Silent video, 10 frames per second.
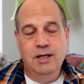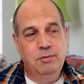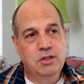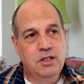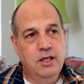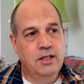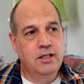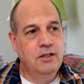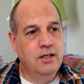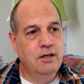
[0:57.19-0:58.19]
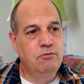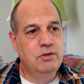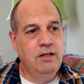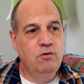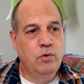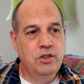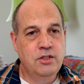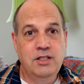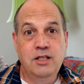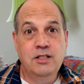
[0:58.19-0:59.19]
because I can receive
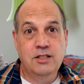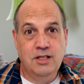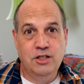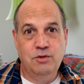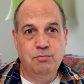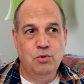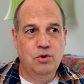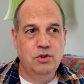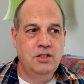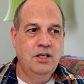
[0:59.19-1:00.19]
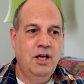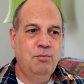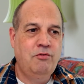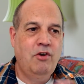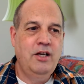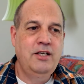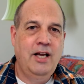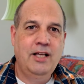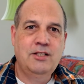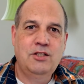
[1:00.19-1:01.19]
questions in the discussion boards and provide an
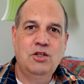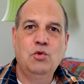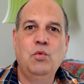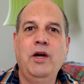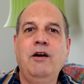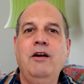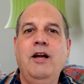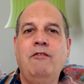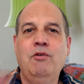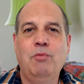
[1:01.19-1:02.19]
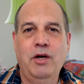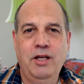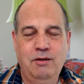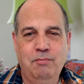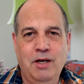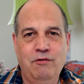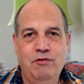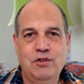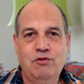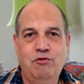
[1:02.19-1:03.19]
answer where everybody
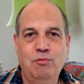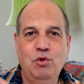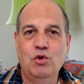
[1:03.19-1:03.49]
benefits from your